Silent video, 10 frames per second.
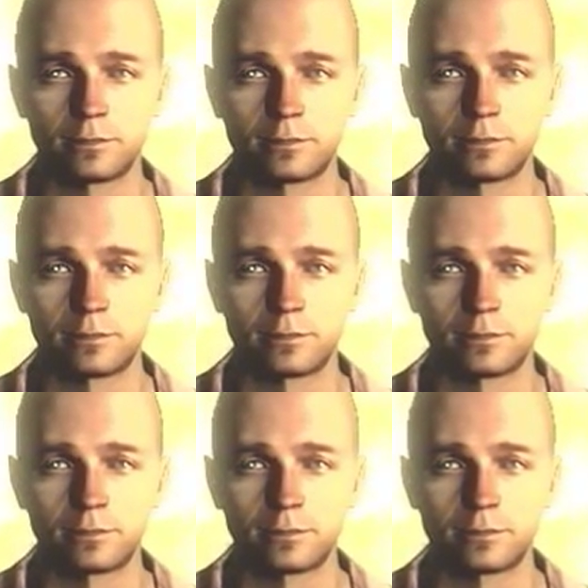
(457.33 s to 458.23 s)

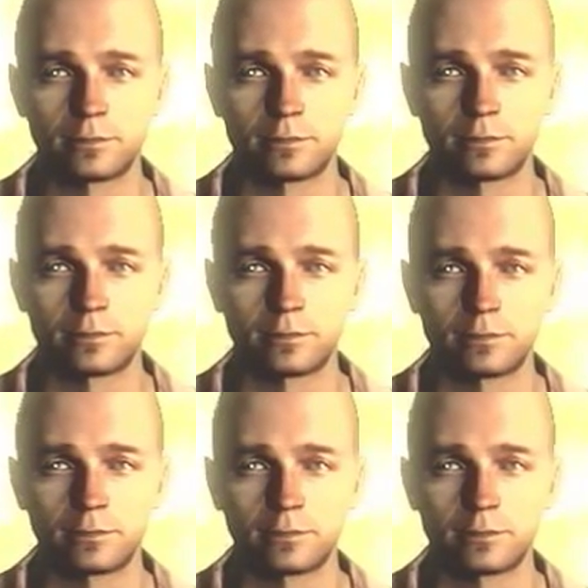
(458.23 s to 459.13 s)
Nobody speaks.